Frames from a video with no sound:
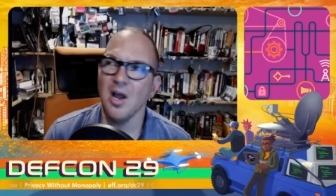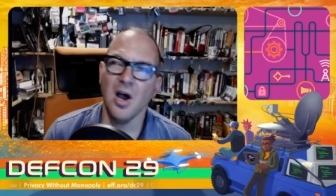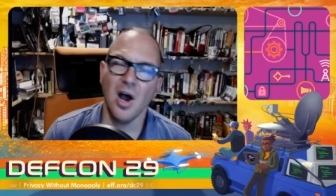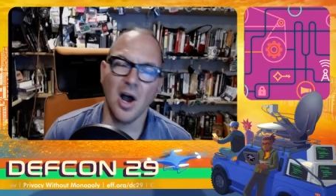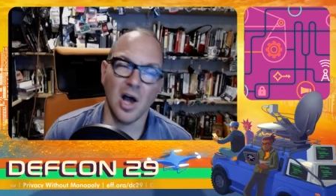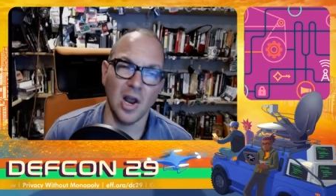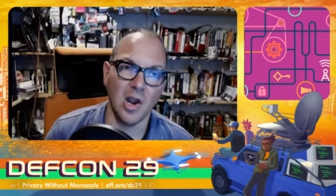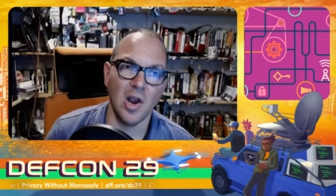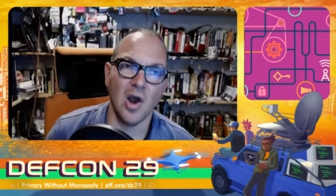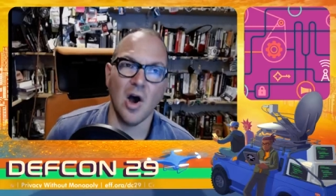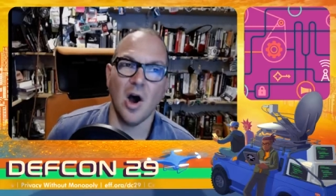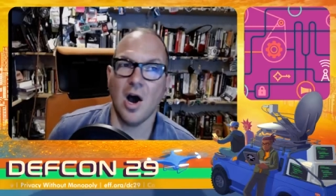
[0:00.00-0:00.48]

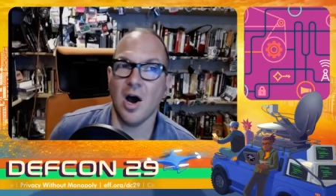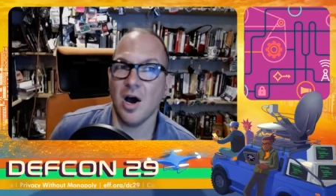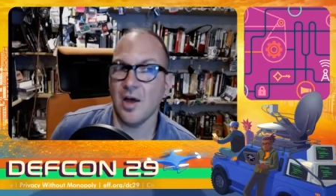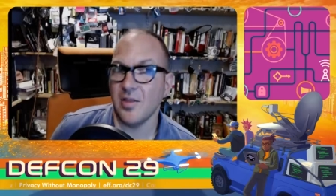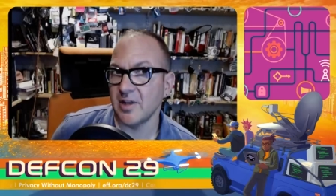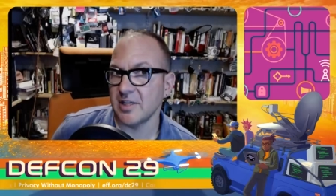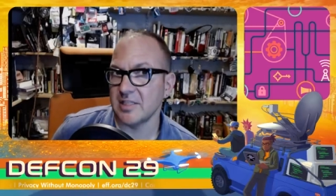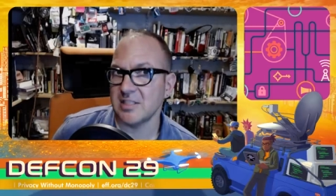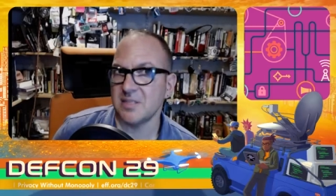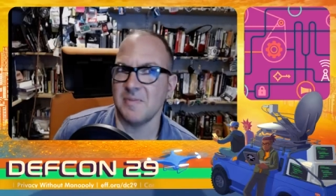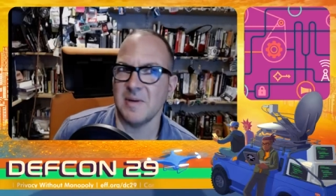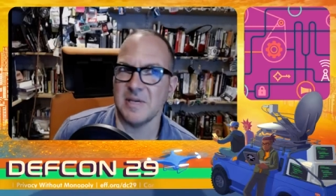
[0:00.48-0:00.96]
a law
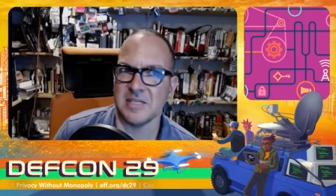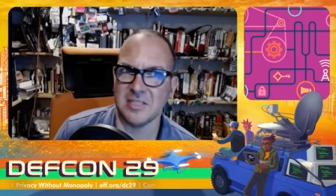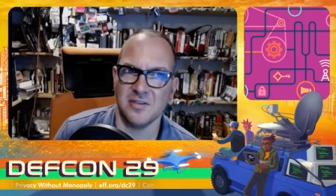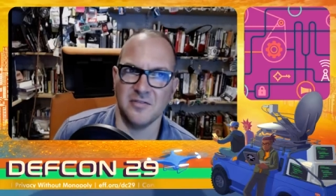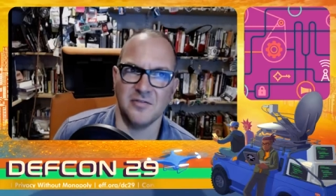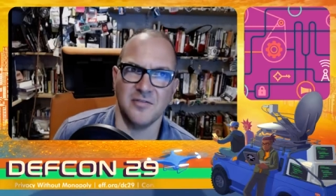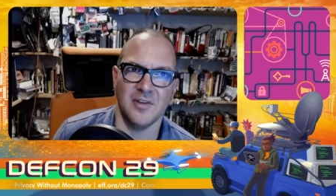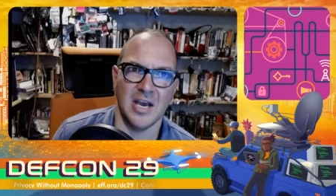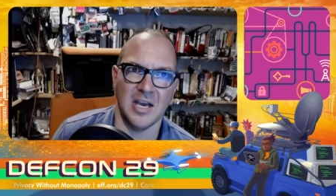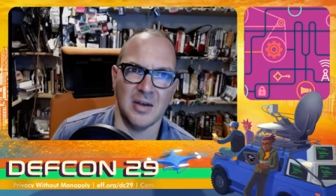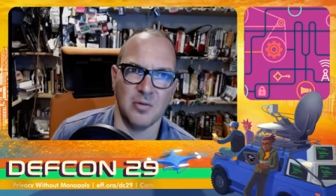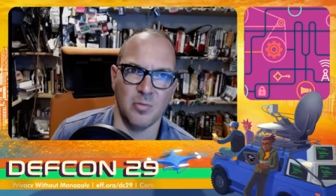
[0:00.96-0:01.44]
that
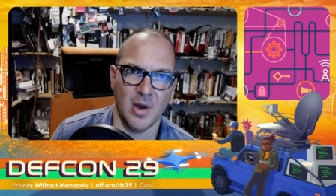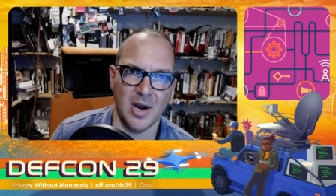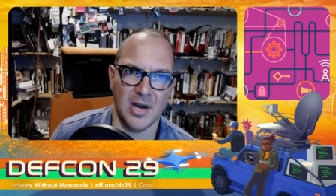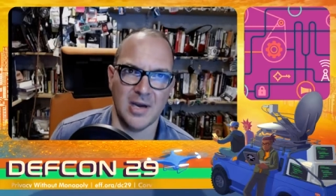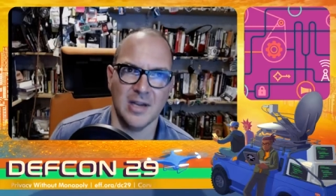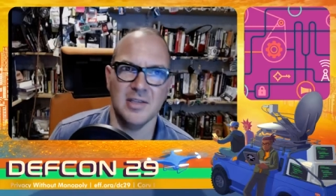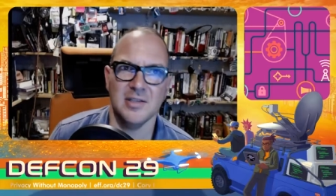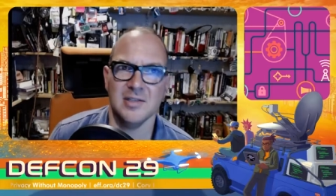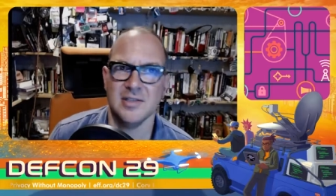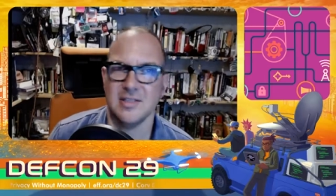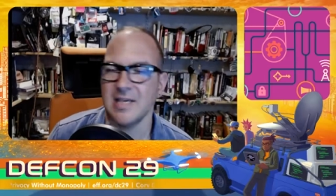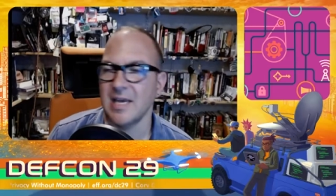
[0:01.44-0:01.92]
specified when
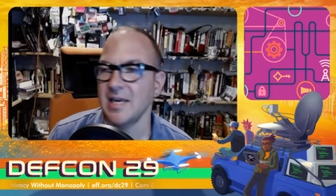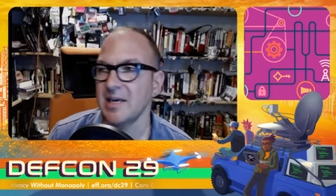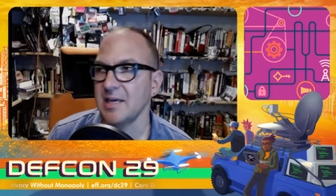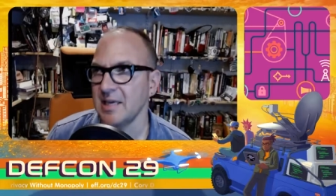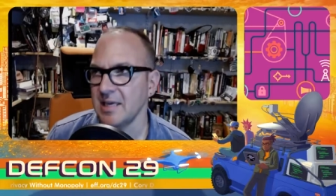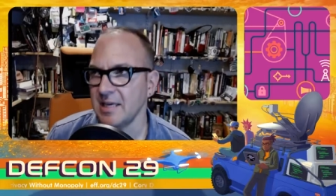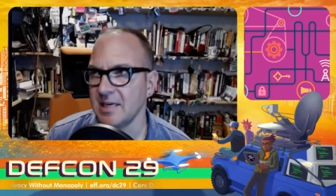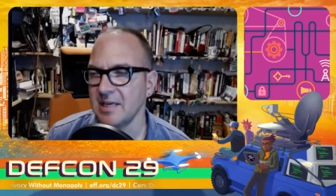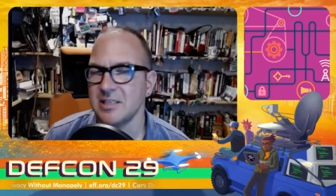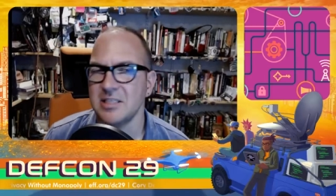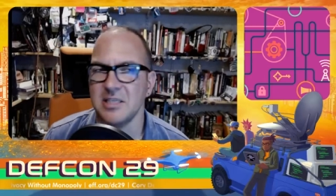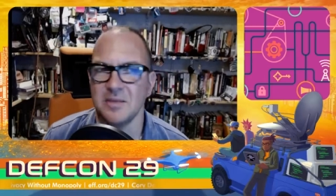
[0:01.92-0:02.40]
consent
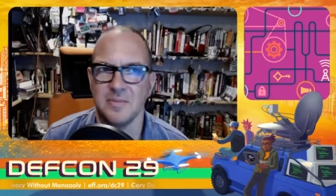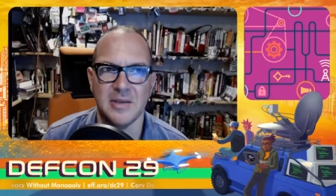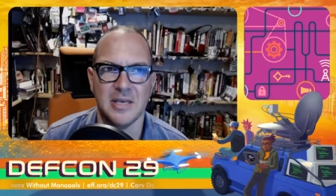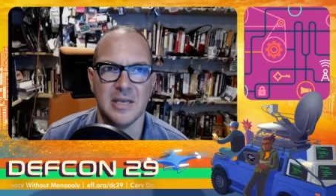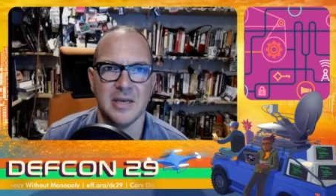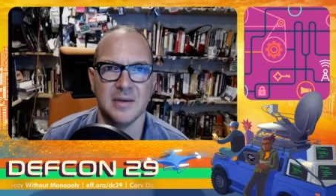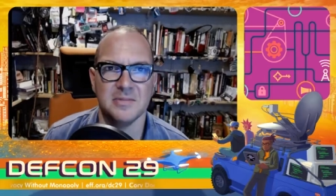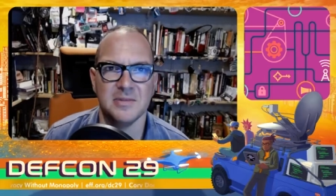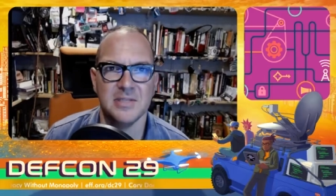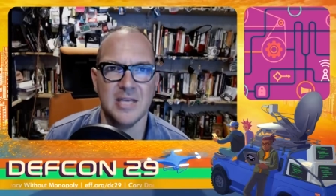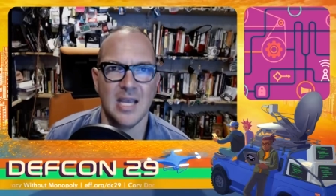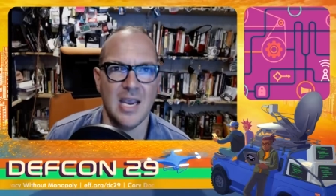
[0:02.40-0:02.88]
needed to be
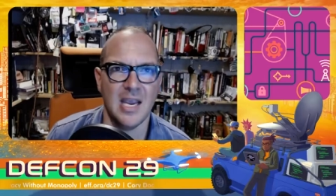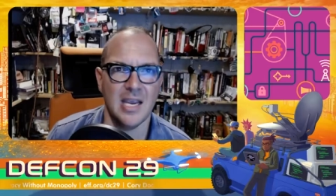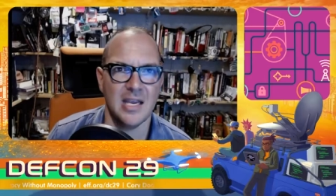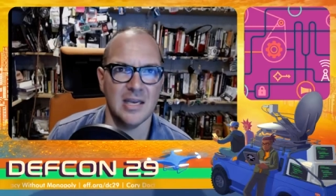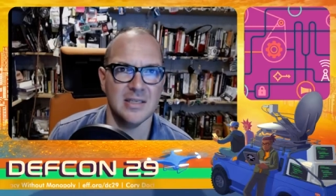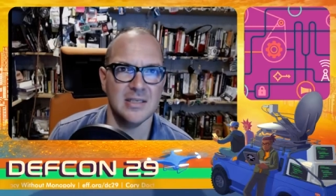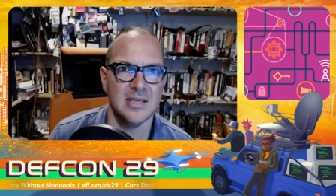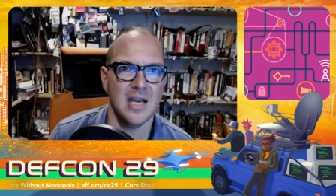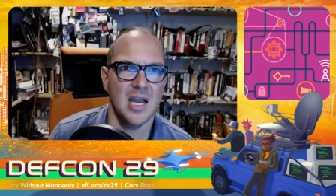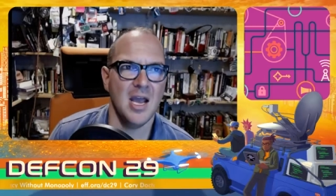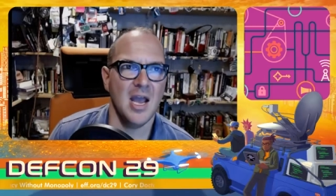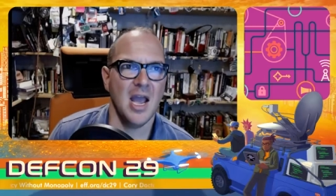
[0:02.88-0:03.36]

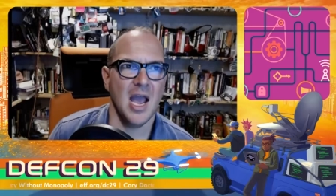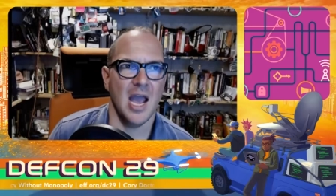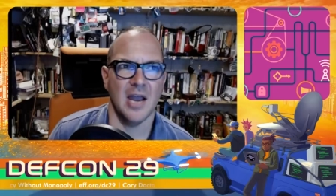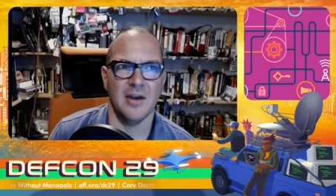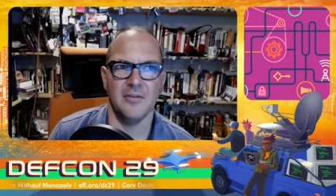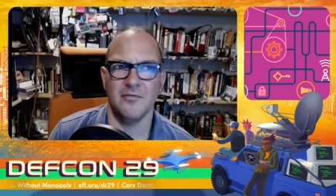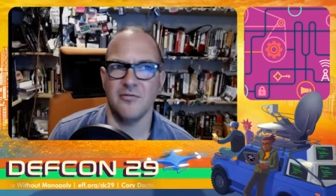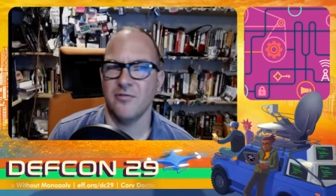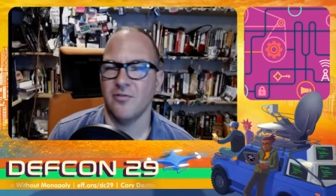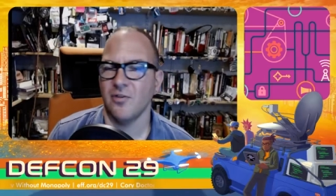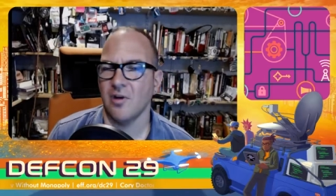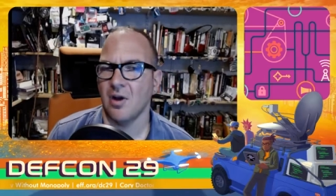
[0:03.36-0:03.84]
obtained
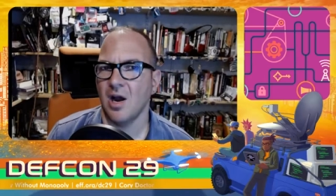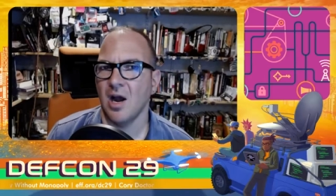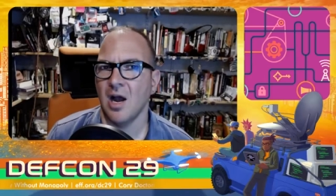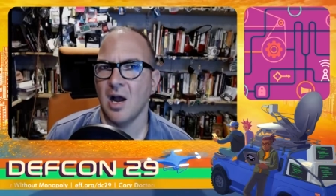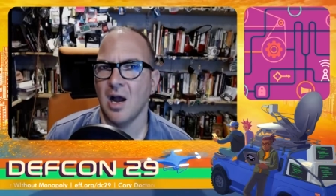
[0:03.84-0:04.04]
and for